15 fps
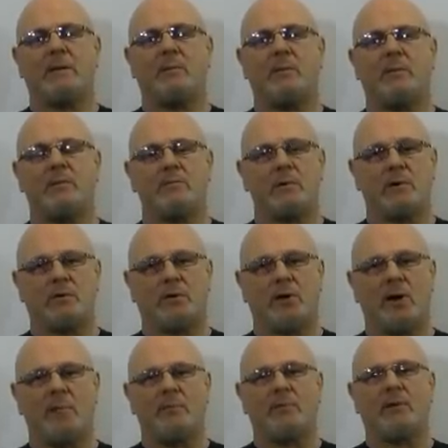with the real
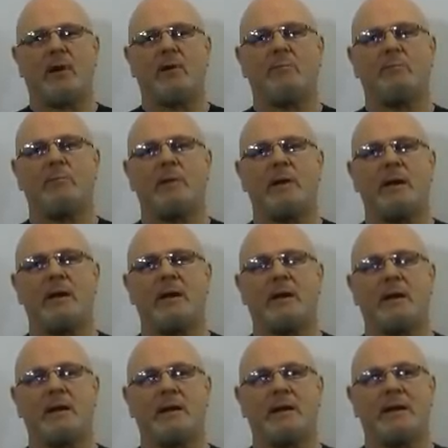time zone
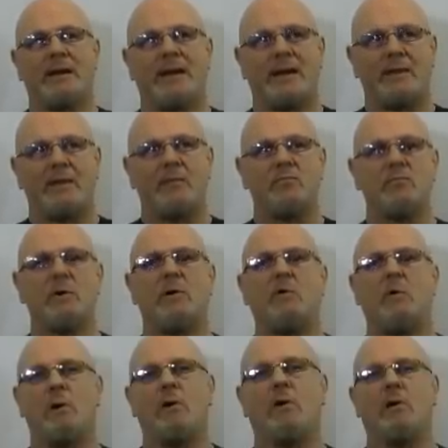being in the real
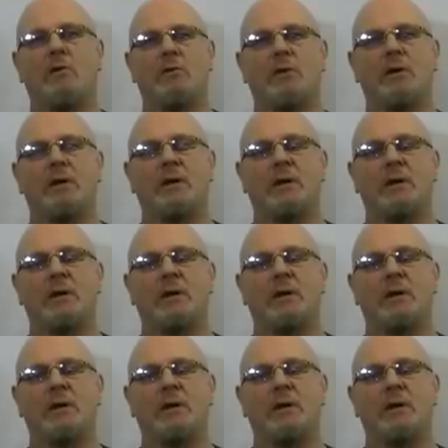world,